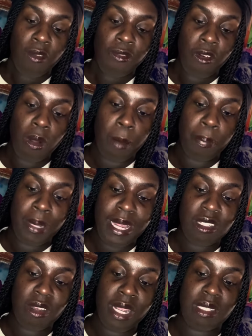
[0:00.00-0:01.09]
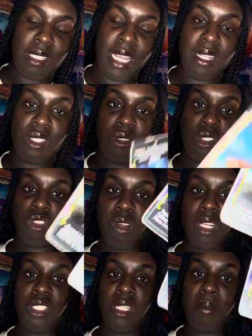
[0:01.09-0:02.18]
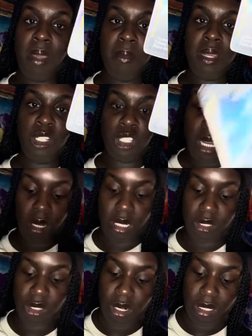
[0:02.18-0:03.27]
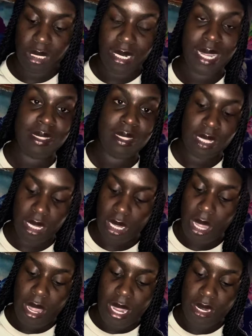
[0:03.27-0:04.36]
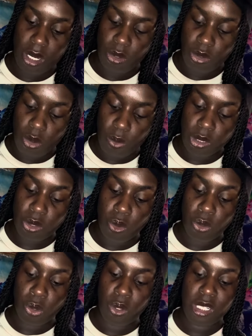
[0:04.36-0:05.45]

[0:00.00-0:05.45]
Plans are at a standstill, destruction. There may be a child that's currently like sick and they don't know what's going on.